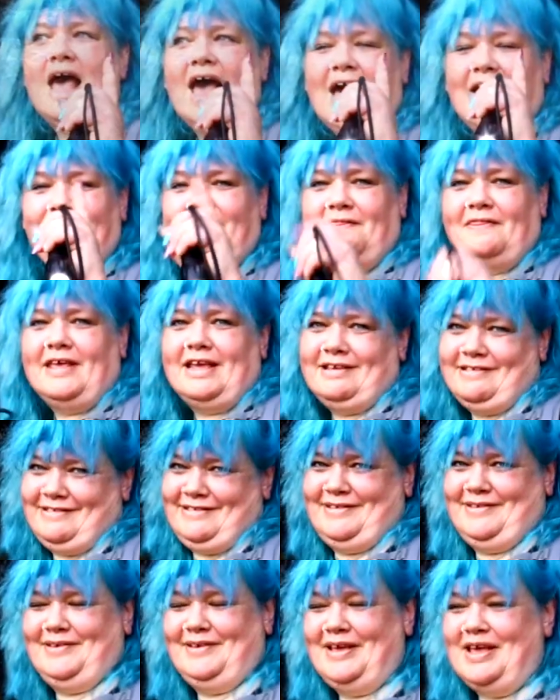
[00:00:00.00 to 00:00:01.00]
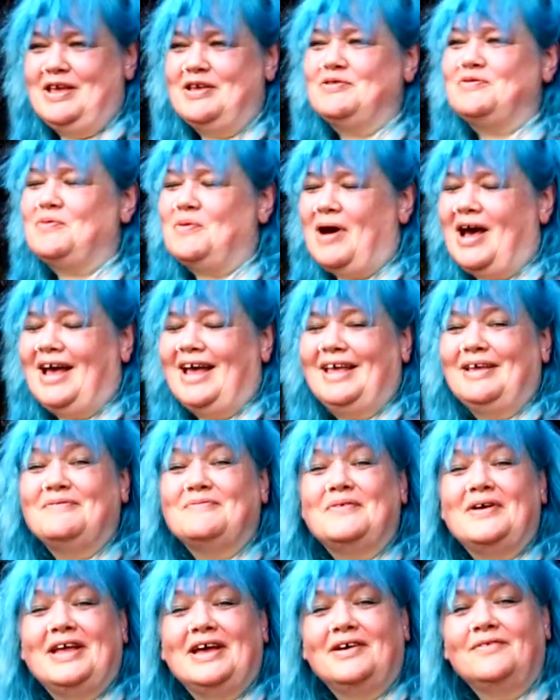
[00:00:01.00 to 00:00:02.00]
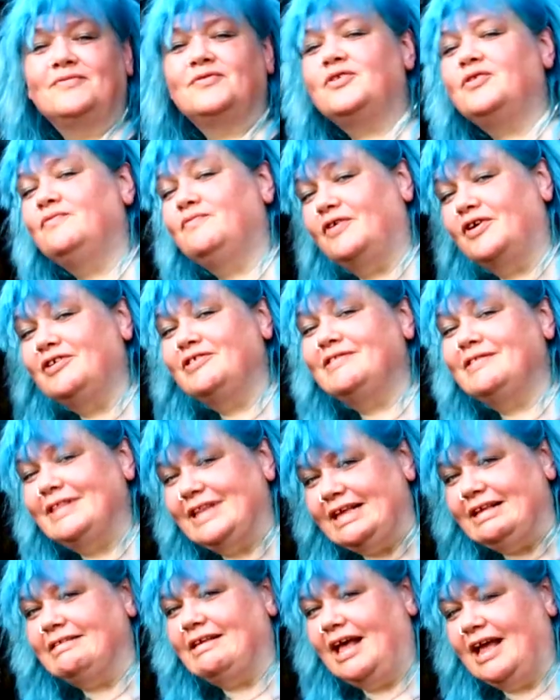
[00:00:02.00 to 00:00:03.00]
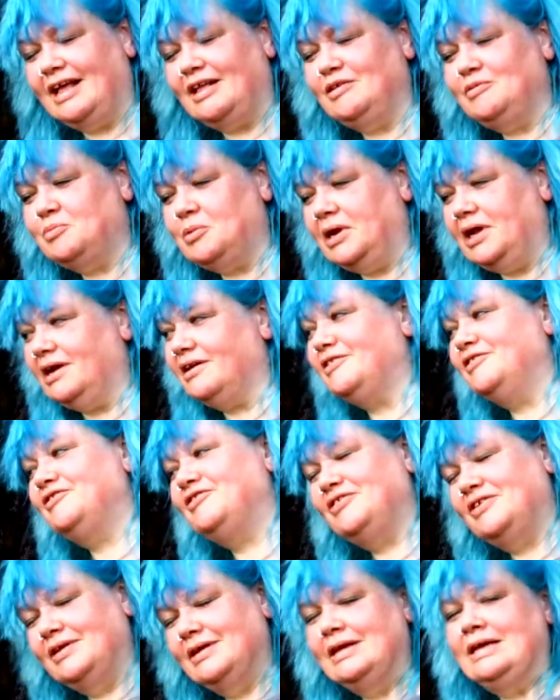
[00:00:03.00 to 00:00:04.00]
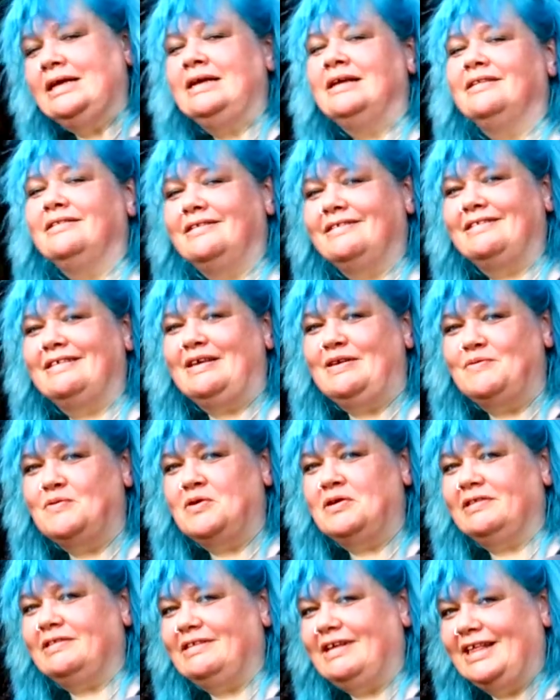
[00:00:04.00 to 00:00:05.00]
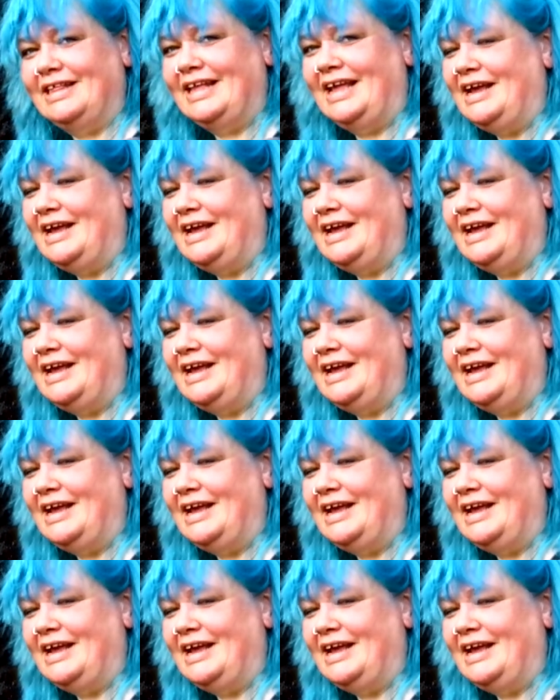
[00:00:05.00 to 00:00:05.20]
And this is why we have traversed these ankle breakers to see what's in